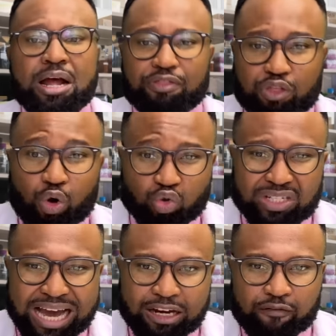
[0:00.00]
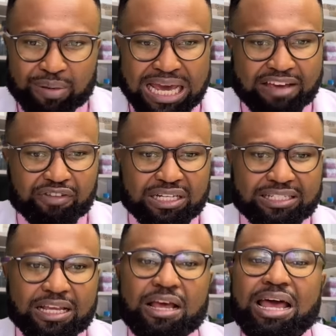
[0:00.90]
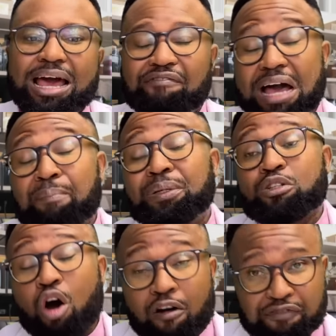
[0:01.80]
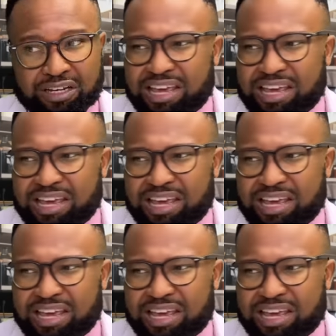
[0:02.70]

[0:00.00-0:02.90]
Those kind of behaviors have happened often.